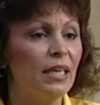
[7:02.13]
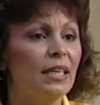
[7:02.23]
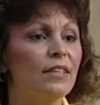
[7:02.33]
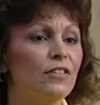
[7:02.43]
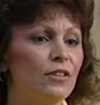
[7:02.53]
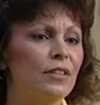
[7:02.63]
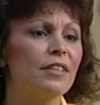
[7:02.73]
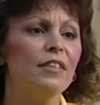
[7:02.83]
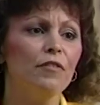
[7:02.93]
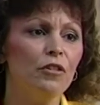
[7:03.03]
Is there a
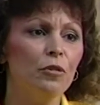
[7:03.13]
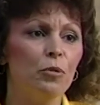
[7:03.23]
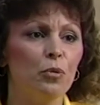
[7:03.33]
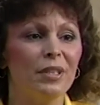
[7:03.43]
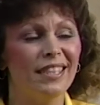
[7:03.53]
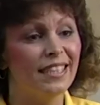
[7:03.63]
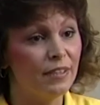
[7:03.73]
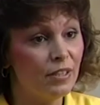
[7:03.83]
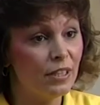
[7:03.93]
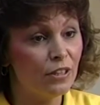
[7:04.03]
difference between
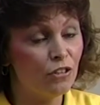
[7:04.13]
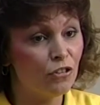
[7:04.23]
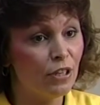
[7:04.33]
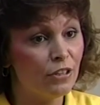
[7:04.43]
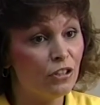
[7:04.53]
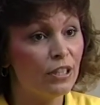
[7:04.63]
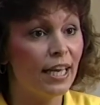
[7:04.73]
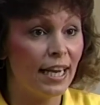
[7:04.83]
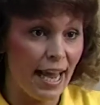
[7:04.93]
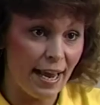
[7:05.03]
giving an instruction
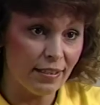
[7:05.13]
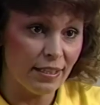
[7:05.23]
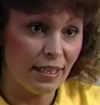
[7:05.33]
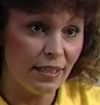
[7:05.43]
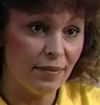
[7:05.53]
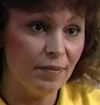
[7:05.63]
and asking?